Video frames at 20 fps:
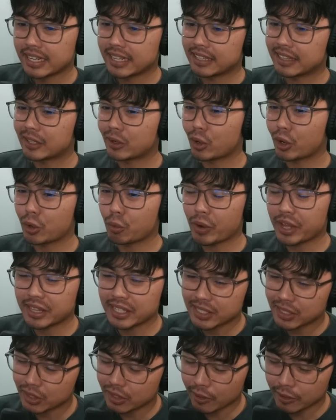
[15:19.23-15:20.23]
The only way
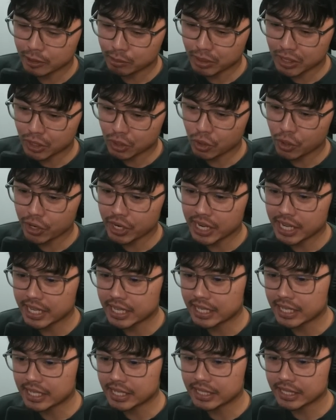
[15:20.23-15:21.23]
this is going to be good
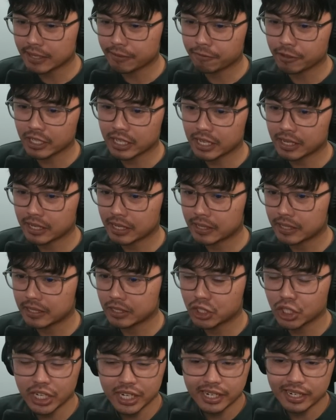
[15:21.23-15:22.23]
is if it can get
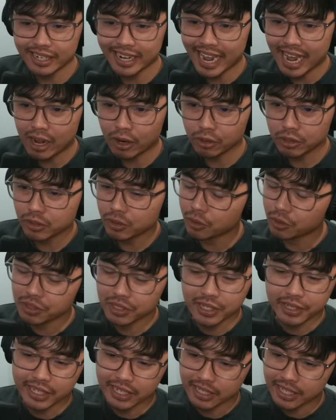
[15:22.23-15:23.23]
cheated out or
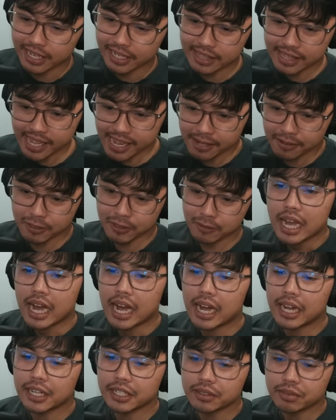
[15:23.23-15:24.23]
something like that.
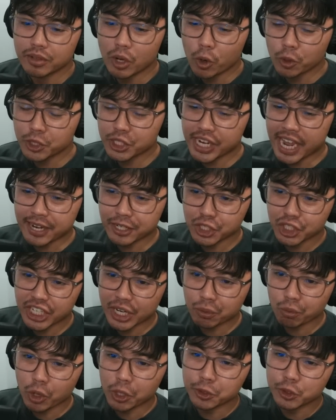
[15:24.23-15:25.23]
Oceana
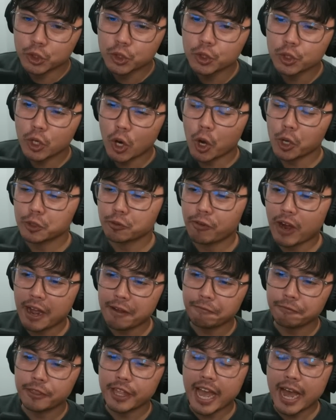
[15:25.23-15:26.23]
Shenron, 2 cost,
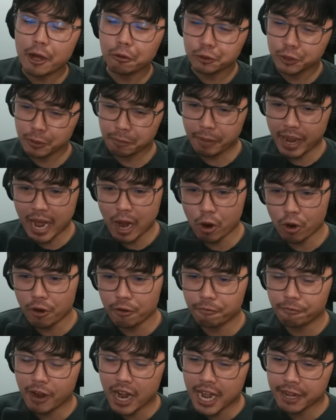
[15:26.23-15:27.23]
5,000 power,
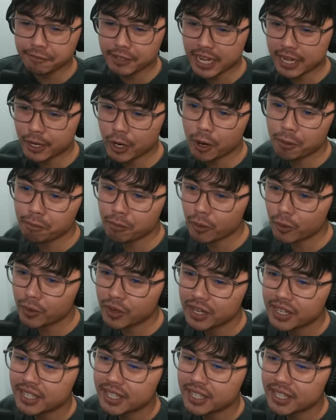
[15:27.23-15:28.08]
5k combo.